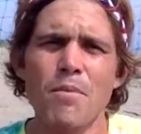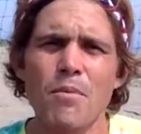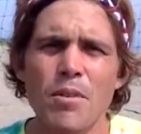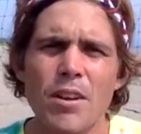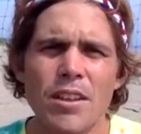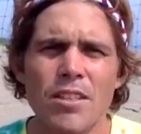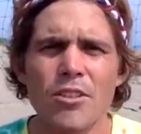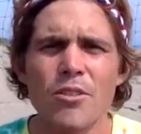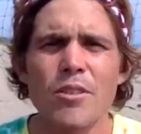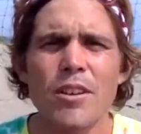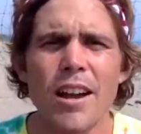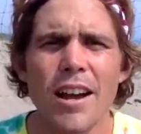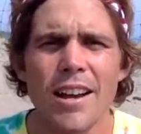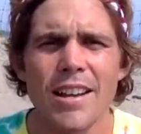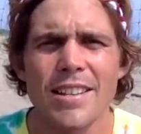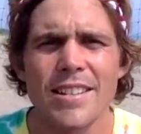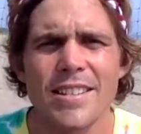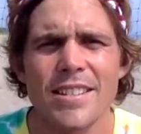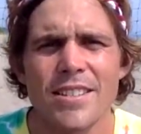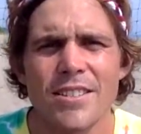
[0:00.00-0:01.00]
with you
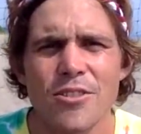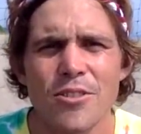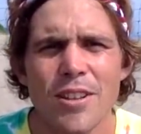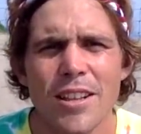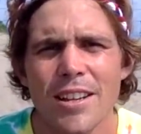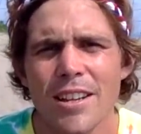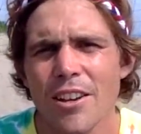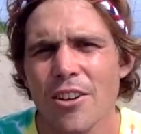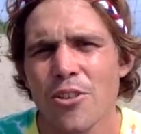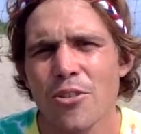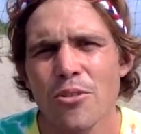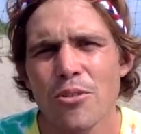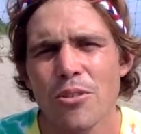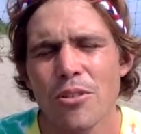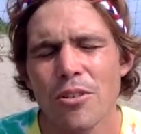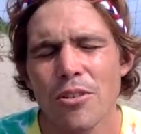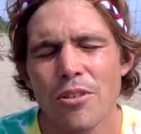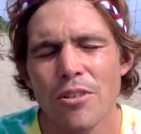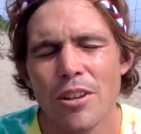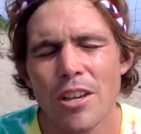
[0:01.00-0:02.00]
guys, do like a
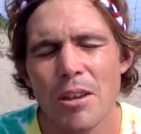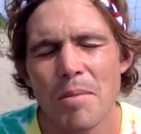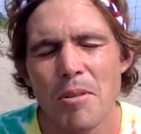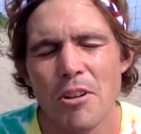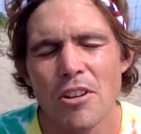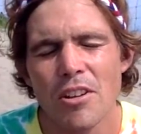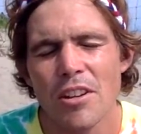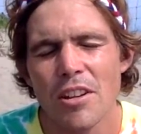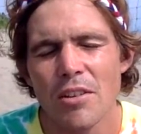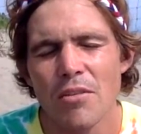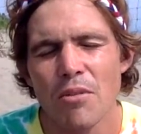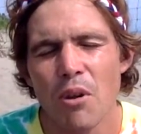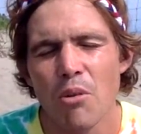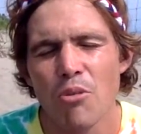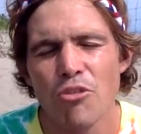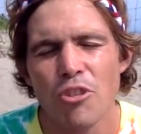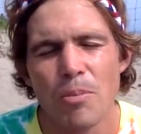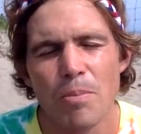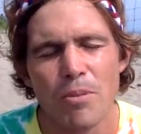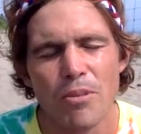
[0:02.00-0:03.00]
cool community
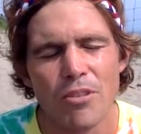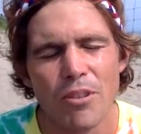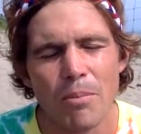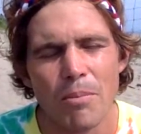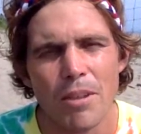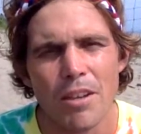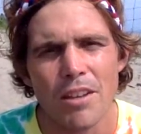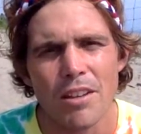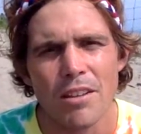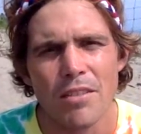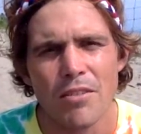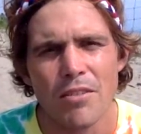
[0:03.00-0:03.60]
road trip or something in the